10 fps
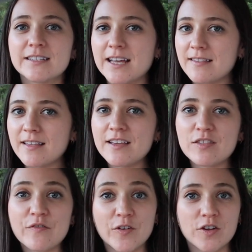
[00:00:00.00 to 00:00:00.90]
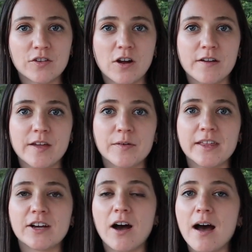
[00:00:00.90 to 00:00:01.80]
Tesla is the first car that
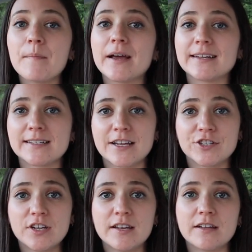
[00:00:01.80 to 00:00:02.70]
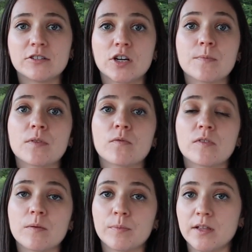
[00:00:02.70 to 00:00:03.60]
really caught my attention in terms of
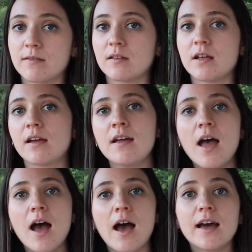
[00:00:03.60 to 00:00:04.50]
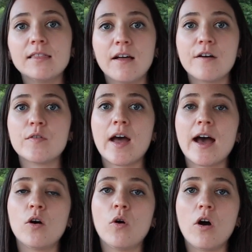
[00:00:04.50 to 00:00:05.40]
simplicity. I love
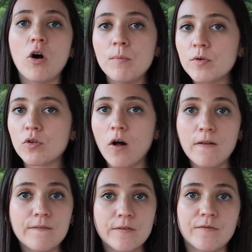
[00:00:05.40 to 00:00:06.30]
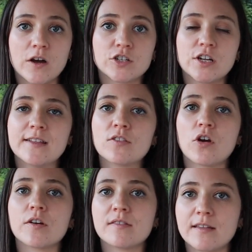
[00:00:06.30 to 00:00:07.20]
how almost all of the functions
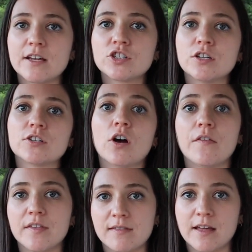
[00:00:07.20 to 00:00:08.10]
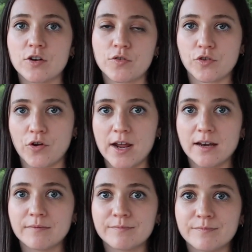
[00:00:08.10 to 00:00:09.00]
are stationed on the center
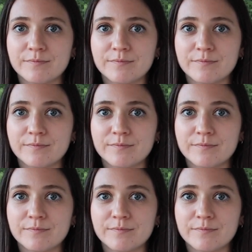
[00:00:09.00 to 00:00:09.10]
screen.